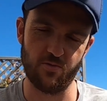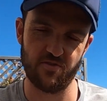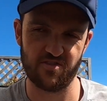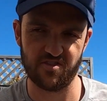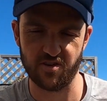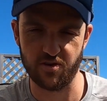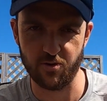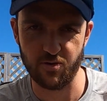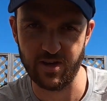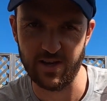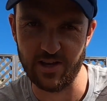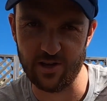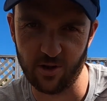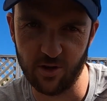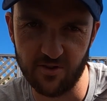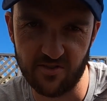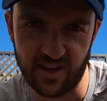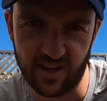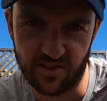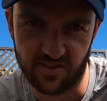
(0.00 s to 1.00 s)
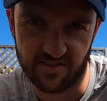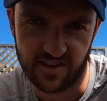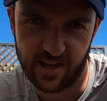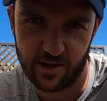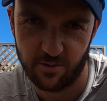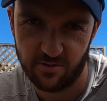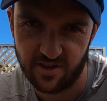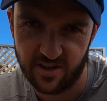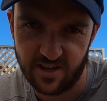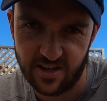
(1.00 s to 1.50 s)
So yeah, good to get the
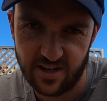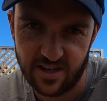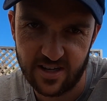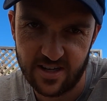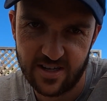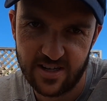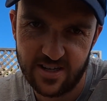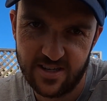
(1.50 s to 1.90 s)
sales in